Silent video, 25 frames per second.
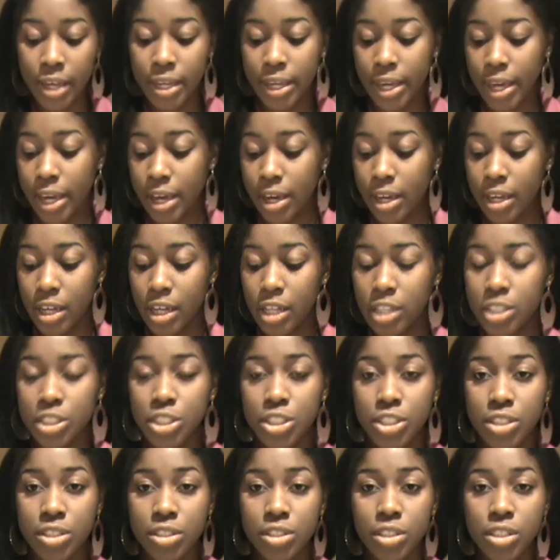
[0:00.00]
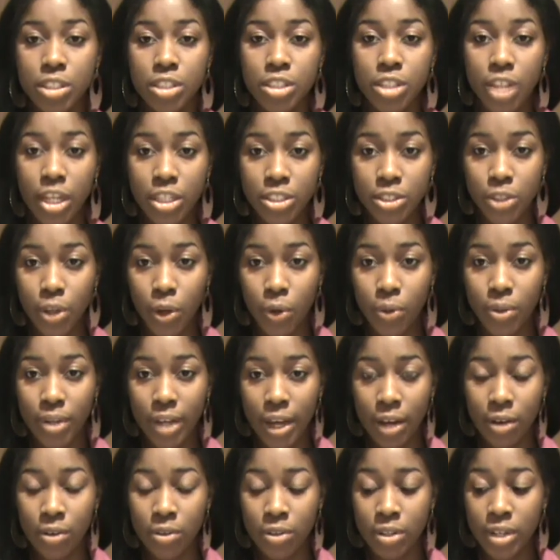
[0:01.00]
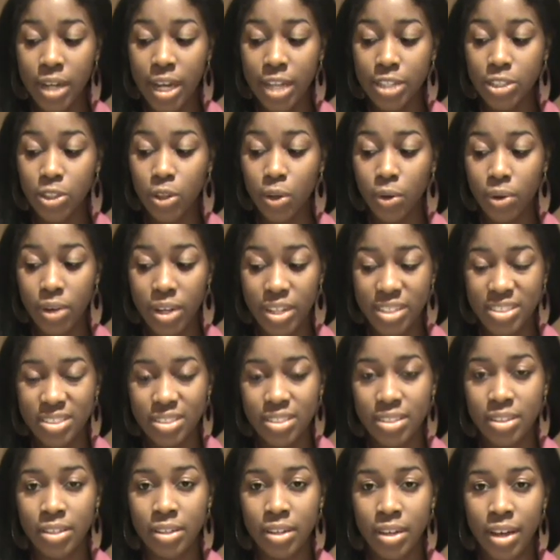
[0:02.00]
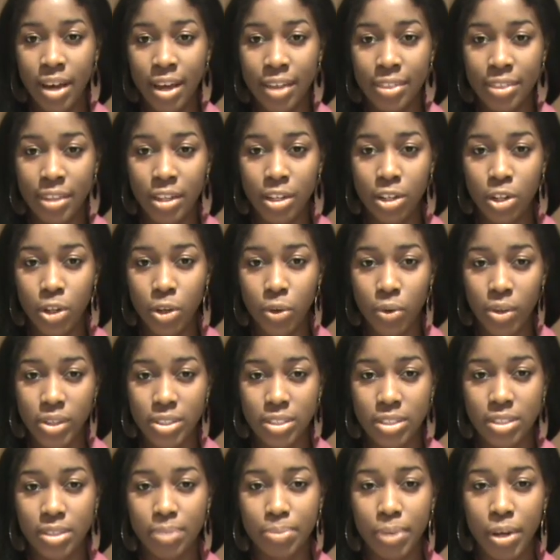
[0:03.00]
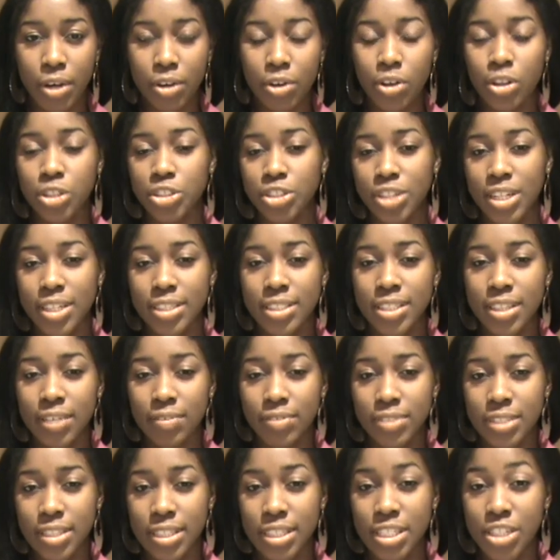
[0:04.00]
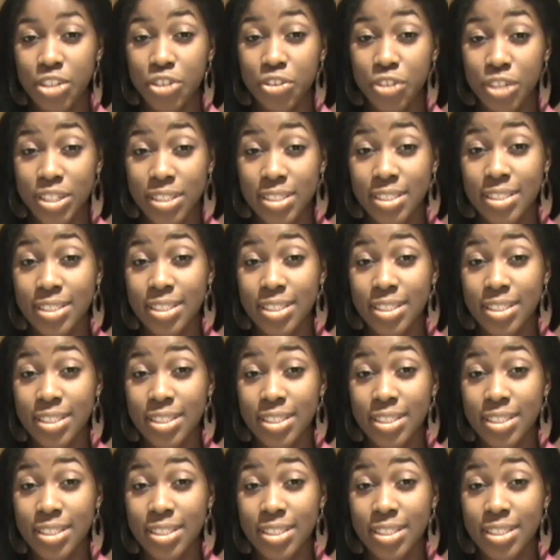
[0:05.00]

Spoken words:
Yeah, it does go down as low as, I think the lowest is about 170 degrees